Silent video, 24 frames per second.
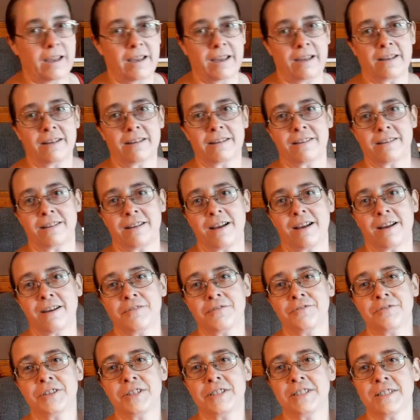And
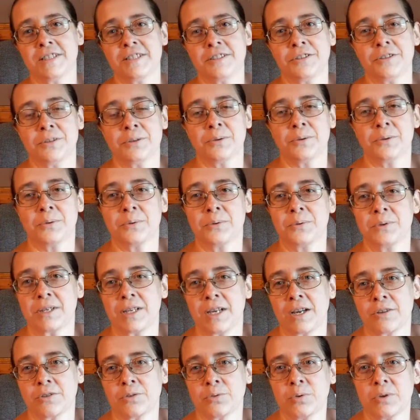I've listened to
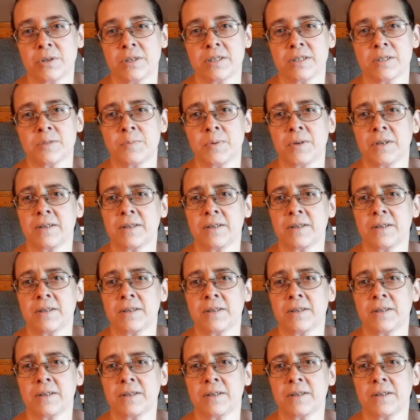the other ones,